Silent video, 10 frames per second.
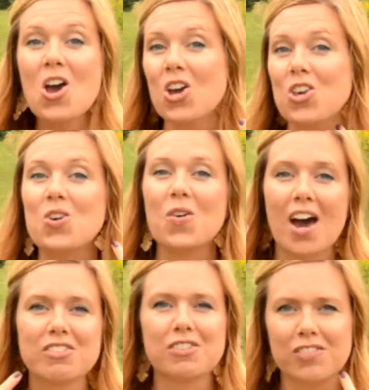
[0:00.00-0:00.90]
you
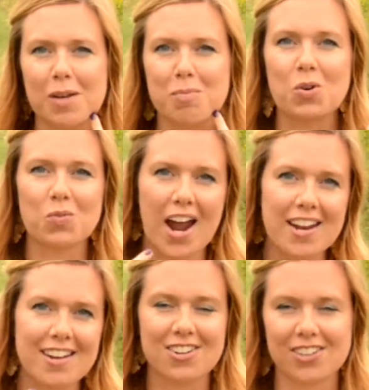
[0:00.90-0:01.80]
have to flip your right
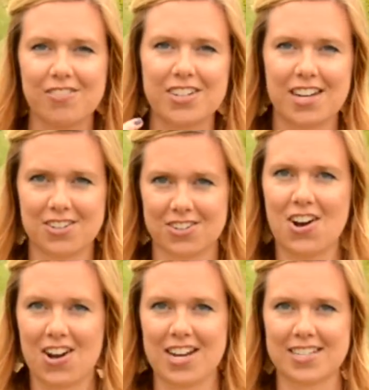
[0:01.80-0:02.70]
and your left as you're
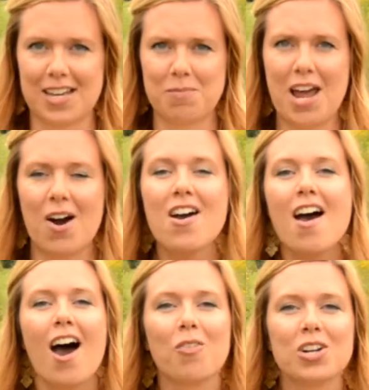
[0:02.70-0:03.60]
talking to them. Now,
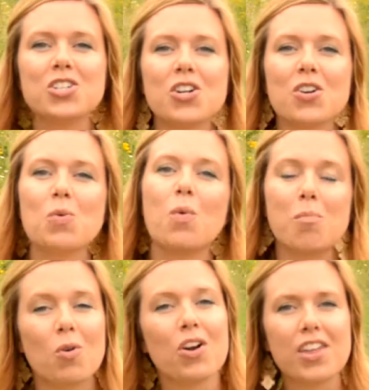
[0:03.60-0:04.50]
I want to show you one
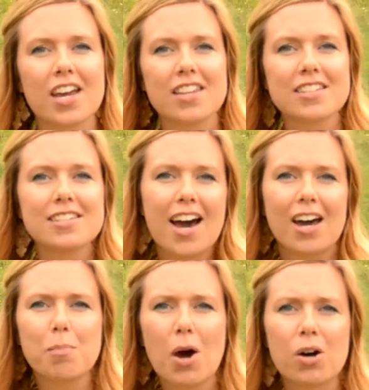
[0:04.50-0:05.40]
more thing, and this is how
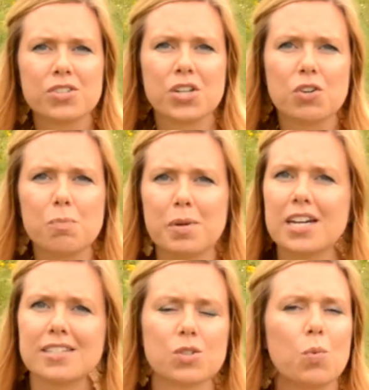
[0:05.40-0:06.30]
to pose a group,
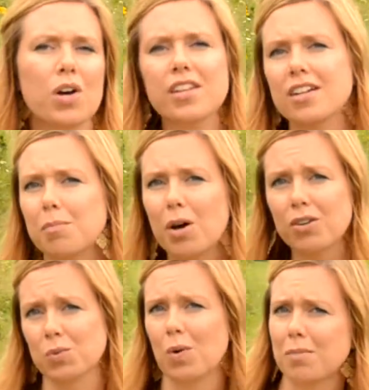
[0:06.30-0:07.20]
because it's one thing to
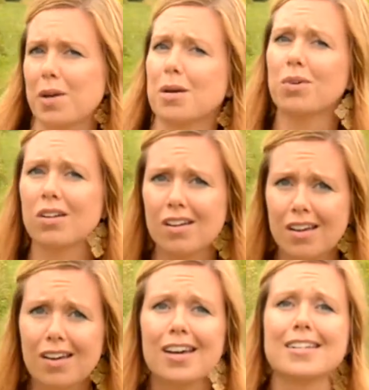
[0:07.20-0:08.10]
pose one people,
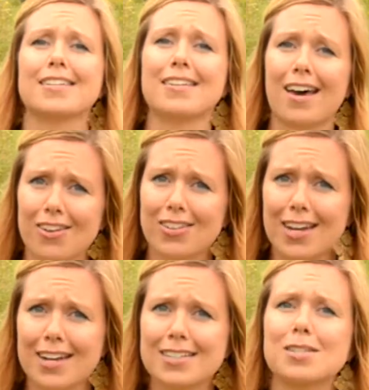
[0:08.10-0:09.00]
it's another
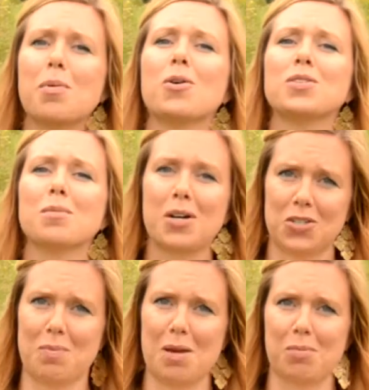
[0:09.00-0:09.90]
thing to pose a bunch
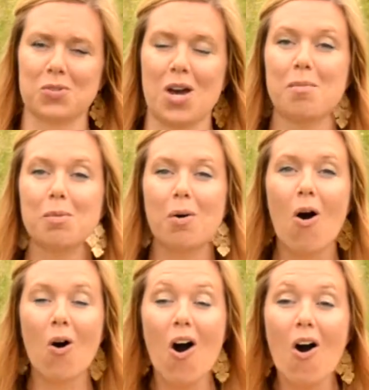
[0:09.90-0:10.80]
of people. So I'm going to
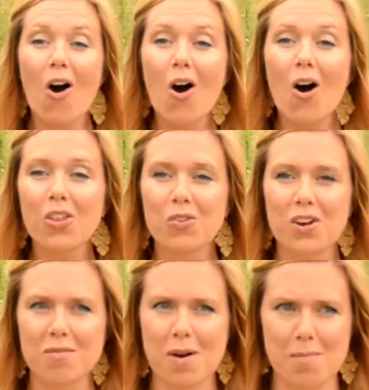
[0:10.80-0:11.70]
pull all
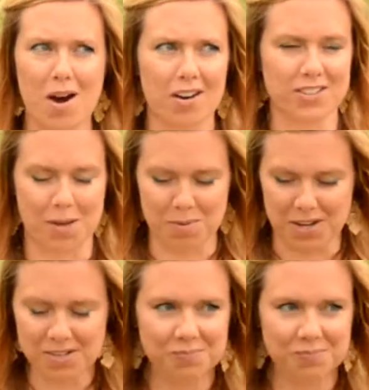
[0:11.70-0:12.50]
3 of my models up here.